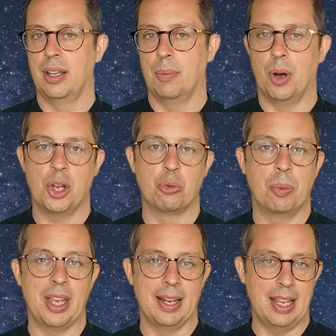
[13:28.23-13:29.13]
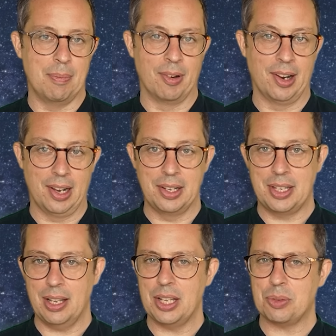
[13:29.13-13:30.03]
Mars will be in Libra
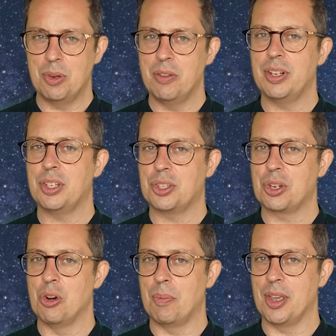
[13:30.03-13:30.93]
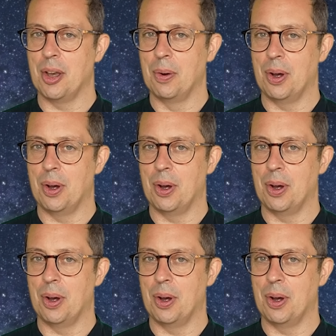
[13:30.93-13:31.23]
until its move into Scorpio